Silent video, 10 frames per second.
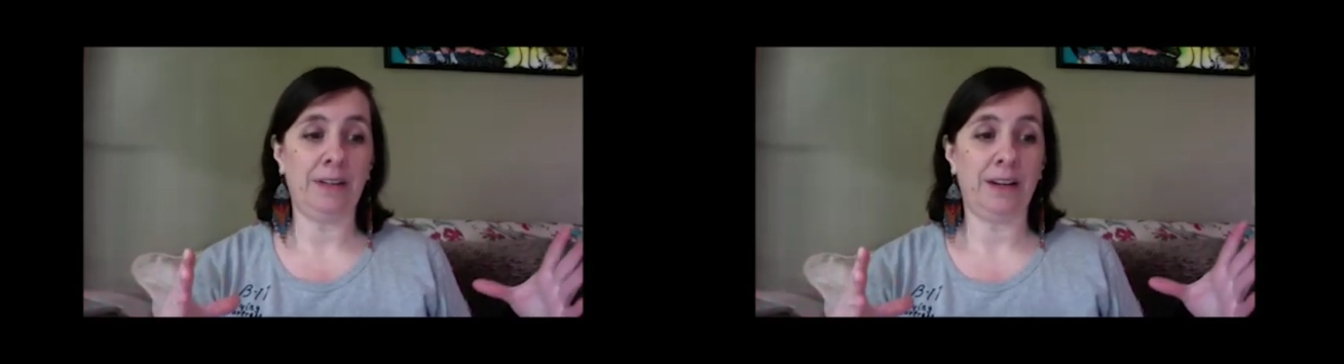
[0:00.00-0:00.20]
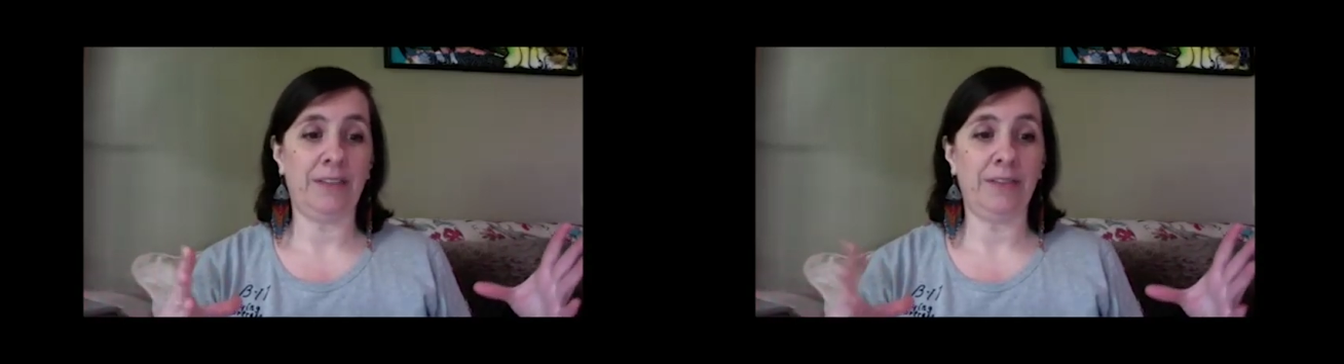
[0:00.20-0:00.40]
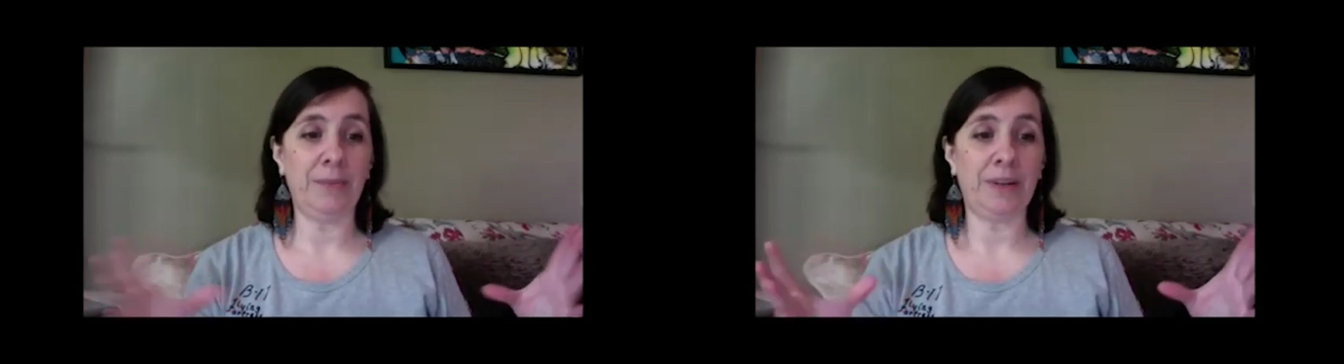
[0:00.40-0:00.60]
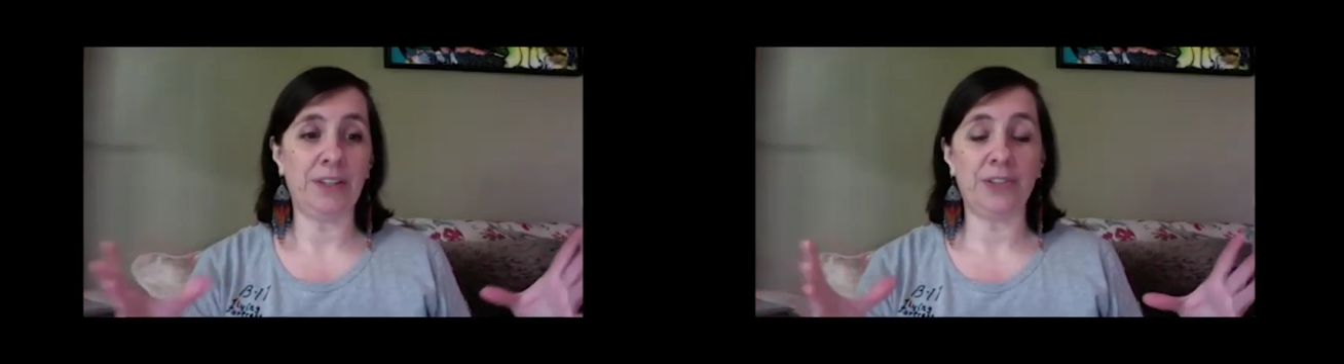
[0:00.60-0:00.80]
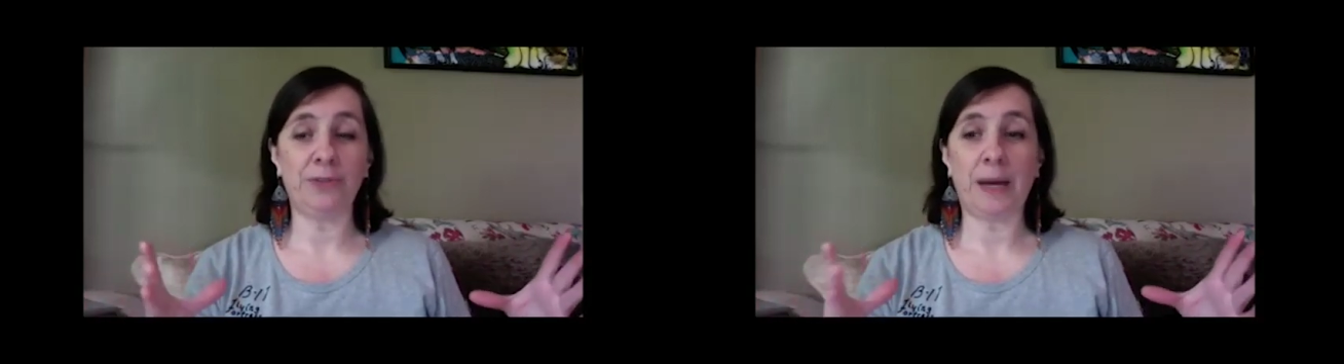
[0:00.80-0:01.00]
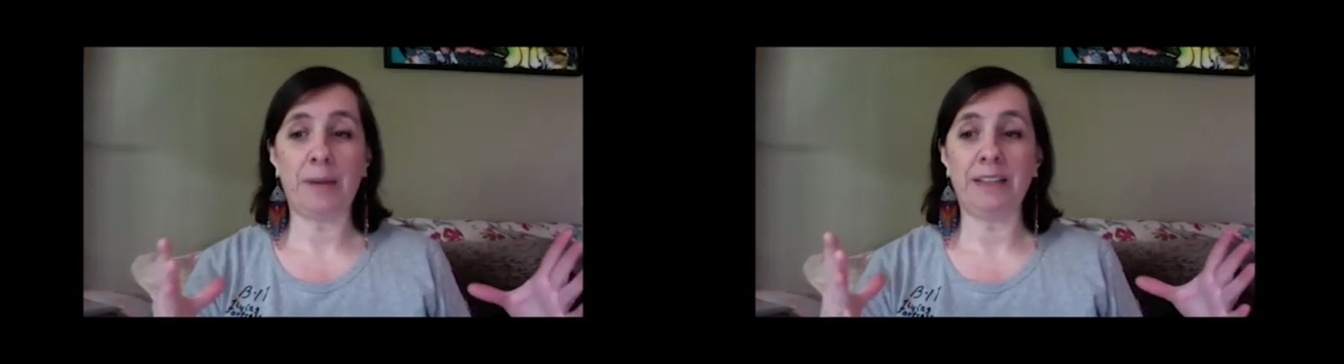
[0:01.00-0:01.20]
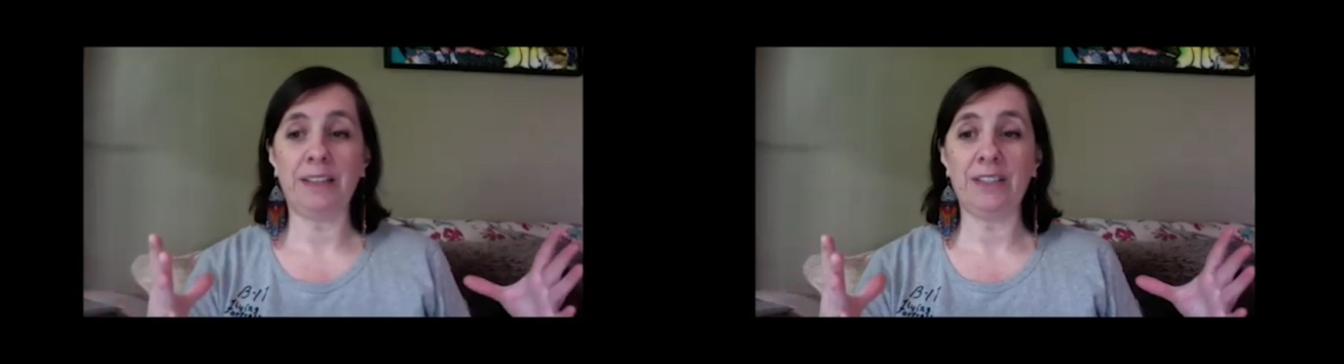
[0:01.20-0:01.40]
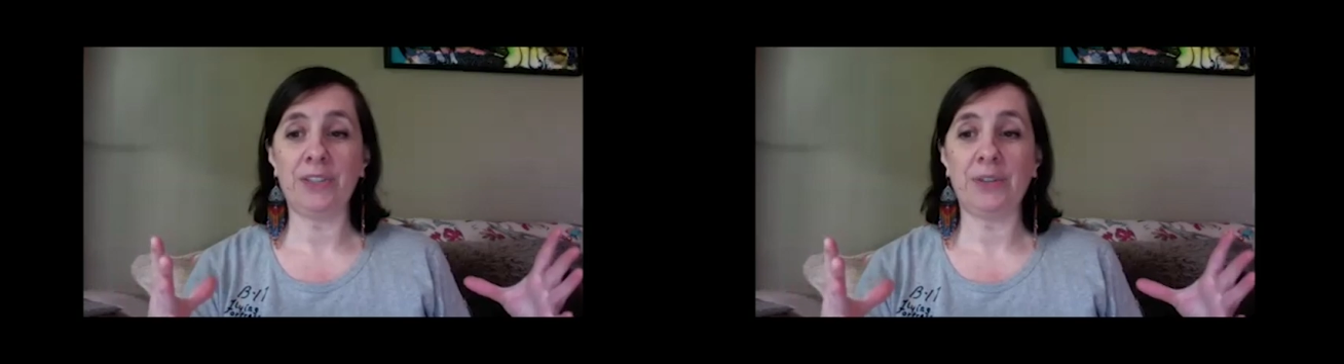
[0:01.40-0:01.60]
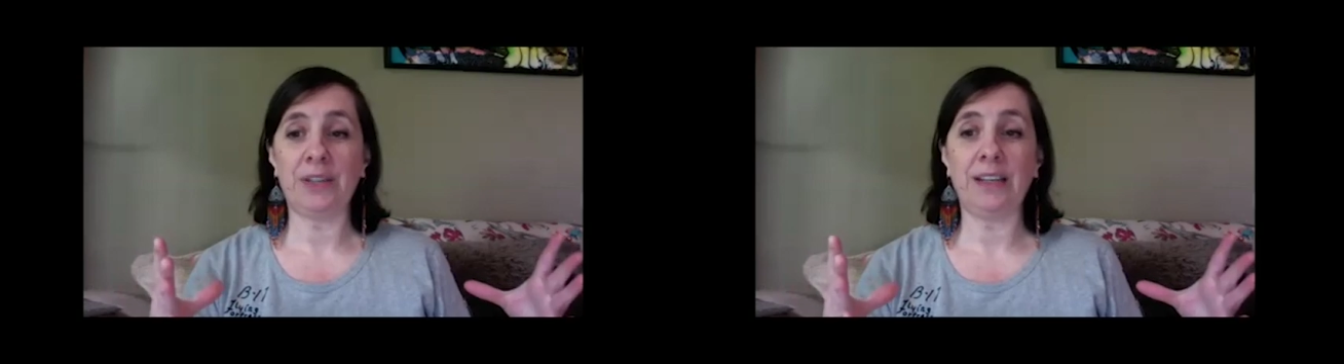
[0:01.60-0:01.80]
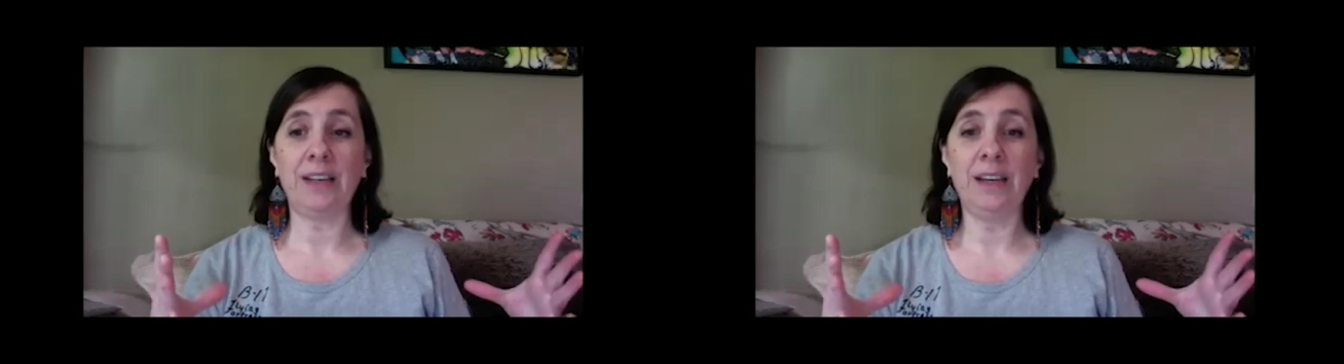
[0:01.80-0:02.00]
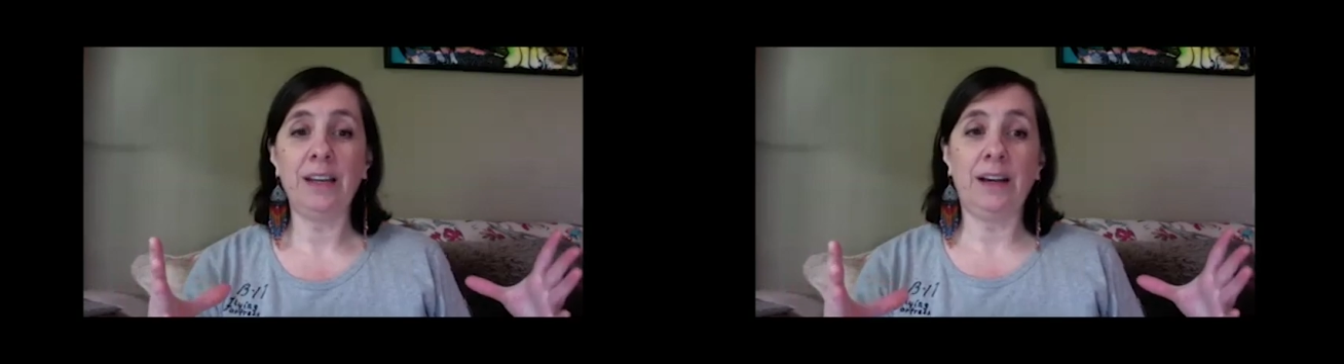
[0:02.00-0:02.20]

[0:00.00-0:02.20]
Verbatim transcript: kind of a partial family tree.